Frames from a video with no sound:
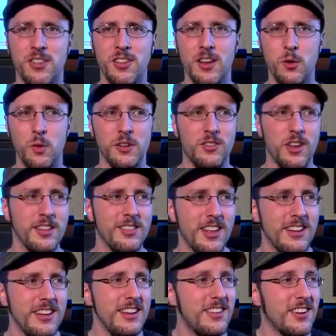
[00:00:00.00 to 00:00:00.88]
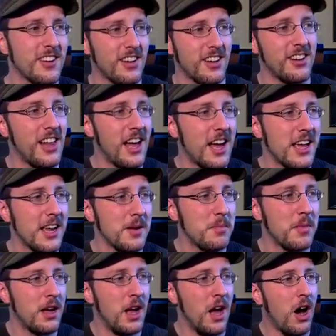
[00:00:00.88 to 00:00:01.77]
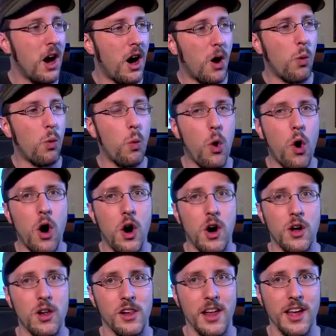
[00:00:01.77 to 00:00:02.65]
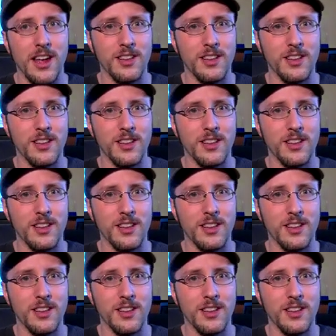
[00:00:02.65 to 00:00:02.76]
thing was that they need to climb a wall.